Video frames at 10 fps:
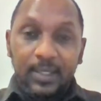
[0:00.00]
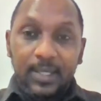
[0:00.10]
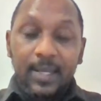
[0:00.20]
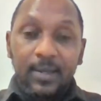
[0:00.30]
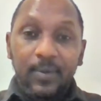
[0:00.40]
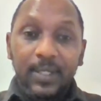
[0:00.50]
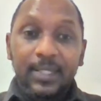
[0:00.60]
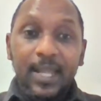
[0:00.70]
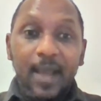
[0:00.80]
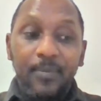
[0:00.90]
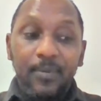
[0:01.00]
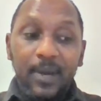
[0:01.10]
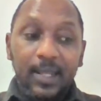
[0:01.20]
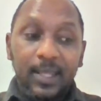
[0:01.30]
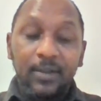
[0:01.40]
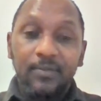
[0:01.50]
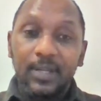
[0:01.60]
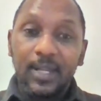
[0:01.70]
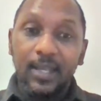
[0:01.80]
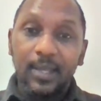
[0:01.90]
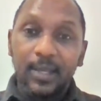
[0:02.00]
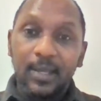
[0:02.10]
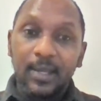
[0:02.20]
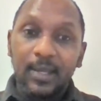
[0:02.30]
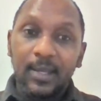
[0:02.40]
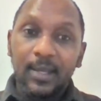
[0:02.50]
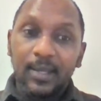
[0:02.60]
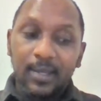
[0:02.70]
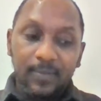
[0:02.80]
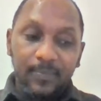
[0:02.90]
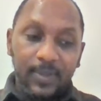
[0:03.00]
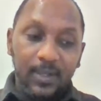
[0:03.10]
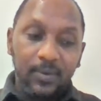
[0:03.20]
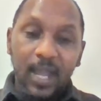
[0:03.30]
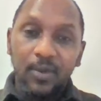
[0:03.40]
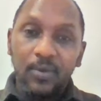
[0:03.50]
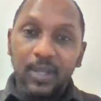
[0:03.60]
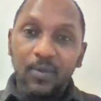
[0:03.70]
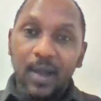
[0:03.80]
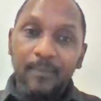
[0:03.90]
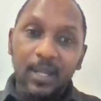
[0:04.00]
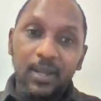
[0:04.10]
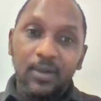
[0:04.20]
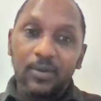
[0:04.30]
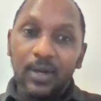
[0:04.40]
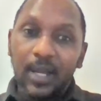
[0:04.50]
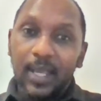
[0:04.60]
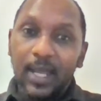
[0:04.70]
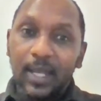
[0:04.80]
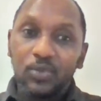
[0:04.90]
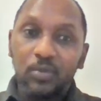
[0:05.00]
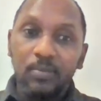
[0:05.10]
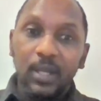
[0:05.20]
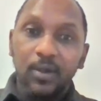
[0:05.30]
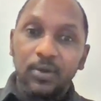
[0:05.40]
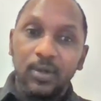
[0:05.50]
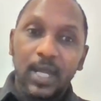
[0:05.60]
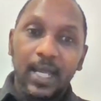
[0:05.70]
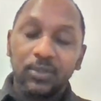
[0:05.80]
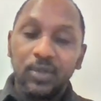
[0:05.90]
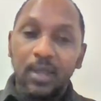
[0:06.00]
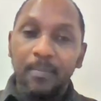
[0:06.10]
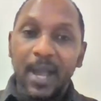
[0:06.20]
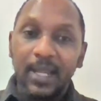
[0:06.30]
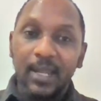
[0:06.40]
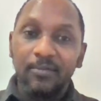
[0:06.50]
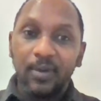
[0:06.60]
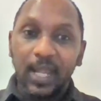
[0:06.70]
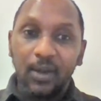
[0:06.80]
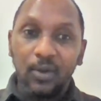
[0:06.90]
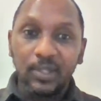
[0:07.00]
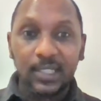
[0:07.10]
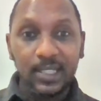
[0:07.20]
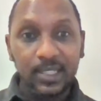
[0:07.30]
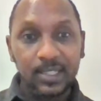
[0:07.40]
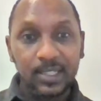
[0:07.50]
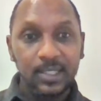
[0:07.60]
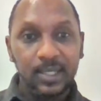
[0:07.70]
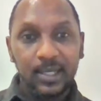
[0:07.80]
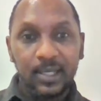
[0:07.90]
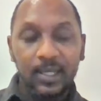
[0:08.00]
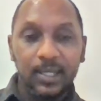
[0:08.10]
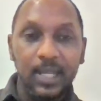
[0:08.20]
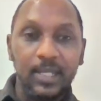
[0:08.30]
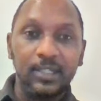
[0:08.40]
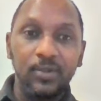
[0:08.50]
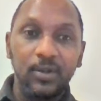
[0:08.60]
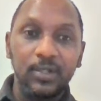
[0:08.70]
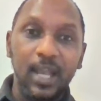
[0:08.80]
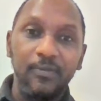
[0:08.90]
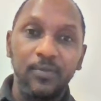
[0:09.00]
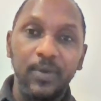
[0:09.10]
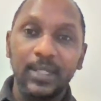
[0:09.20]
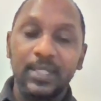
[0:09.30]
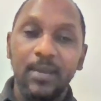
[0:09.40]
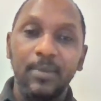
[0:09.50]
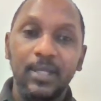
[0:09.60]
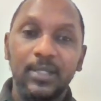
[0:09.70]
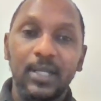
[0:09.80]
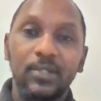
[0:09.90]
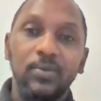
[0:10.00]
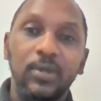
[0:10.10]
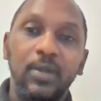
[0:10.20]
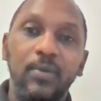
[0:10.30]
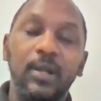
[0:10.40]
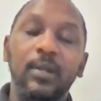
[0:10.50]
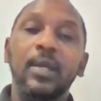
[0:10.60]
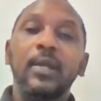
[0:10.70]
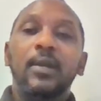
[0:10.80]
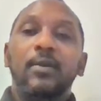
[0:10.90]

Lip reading: Then waiting to happen at the end of the day. Could I go give $1 million here, $2 million, so you buy them for the losses? Then she don't serve when time reach and say, okay, well,